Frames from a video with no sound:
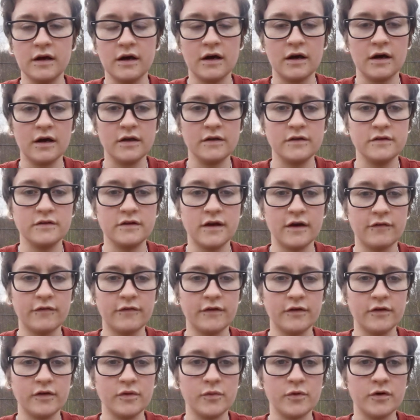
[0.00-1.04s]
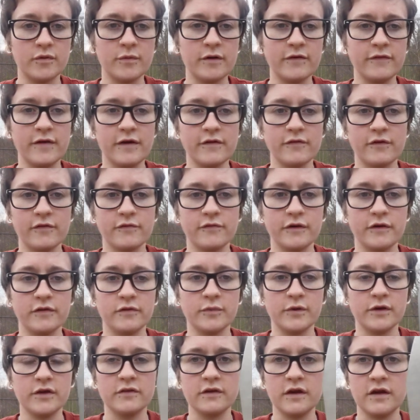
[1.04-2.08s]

uh, definitely one of my favorite fixed blades.